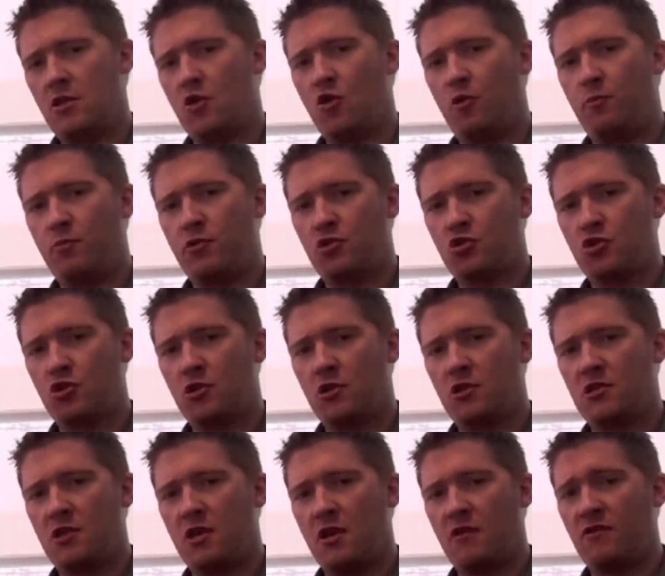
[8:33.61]
the
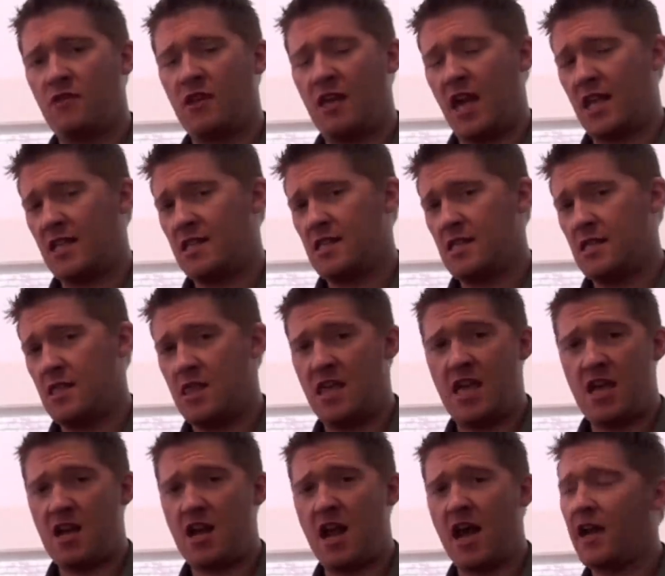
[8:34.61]
opportunity of getting their